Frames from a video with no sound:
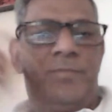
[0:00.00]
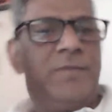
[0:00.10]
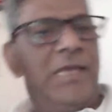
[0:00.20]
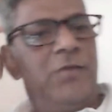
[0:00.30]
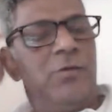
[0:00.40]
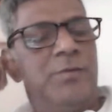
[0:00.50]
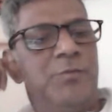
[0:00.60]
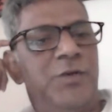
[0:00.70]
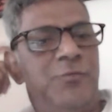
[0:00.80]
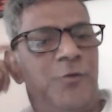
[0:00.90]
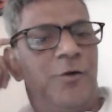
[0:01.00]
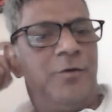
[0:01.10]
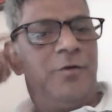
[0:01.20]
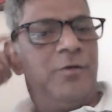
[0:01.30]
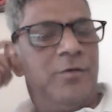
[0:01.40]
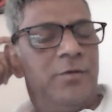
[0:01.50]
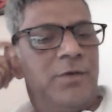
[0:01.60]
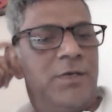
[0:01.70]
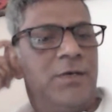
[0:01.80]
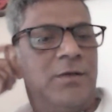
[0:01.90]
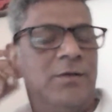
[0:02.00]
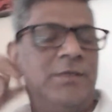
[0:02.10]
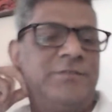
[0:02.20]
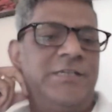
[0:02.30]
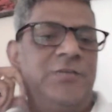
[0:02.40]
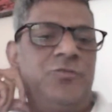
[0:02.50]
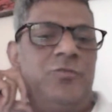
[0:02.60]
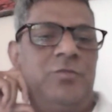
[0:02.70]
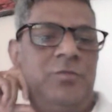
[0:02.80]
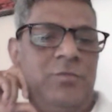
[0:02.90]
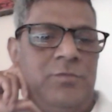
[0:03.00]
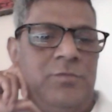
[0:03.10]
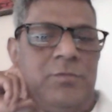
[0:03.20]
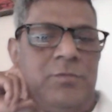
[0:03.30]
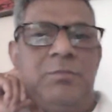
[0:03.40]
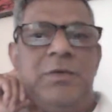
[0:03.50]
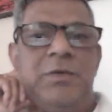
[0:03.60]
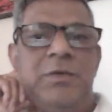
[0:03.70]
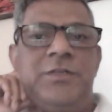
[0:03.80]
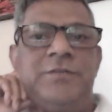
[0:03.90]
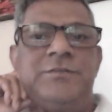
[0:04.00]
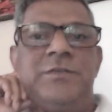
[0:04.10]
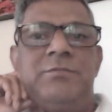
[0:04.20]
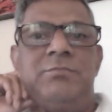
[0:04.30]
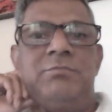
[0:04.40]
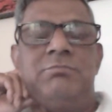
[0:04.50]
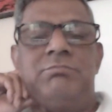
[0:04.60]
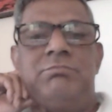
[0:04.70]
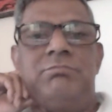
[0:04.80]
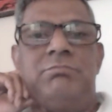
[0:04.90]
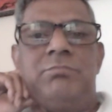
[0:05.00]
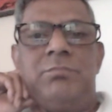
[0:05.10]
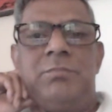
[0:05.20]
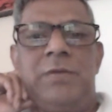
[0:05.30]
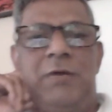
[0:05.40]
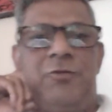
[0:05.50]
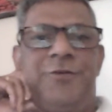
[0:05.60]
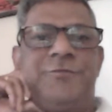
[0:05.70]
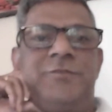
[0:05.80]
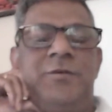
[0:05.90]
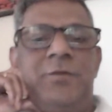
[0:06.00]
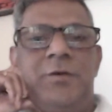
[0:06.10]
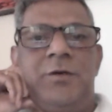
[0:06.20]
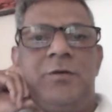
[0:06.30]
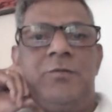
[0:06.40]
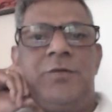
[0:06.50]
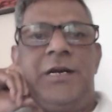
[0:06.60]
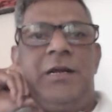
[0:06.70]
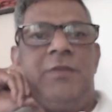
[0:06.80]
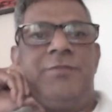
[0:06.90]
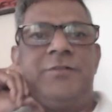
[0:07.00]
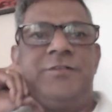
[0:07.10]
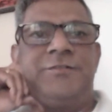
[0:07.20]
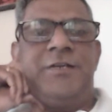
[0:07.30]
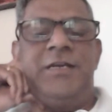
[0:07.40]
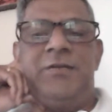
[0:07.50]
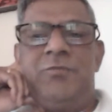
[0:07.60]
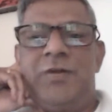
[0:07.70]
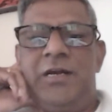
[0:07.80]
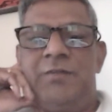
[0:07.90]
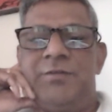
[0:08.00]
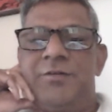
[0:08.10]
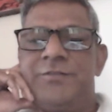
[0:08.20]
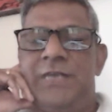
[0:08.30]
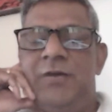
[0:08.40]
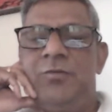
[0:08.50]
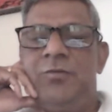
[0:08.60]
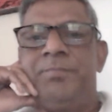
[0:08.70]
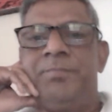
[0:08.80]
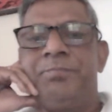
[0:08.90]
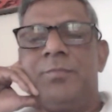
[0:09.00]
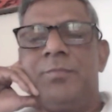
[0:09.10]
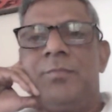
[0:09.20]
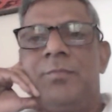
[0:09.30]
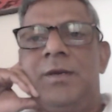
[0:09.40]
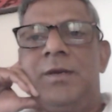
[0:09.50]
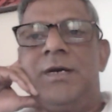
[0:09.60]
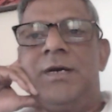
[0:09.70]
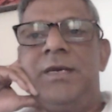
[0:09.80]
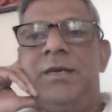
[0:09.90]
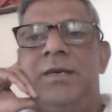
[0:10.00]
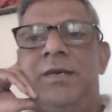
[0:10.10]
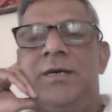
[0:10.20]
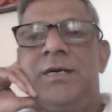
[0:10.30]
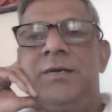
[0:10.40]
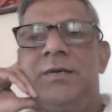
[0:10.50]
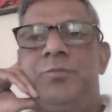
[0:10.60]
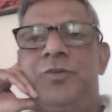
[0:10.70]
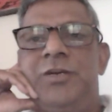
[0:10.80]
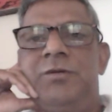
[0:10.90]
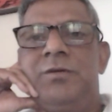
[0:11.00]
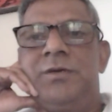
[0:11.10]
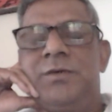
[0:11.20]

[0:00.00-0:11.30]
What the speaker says: Thank you, everybody, for listening to me all these hours, 1.5 hours yesterday and 1.5 hours now. I put in